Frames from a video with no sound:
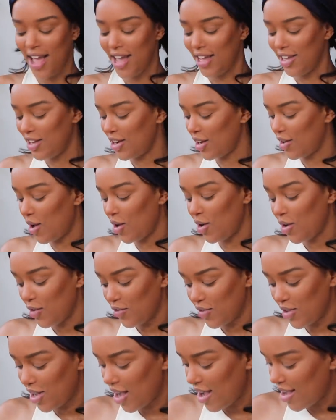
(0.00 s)
you know, a lot
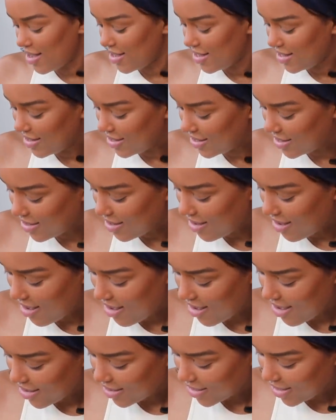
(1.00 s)
of you guys
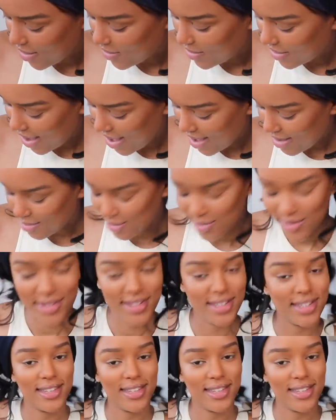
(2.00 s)
are going out.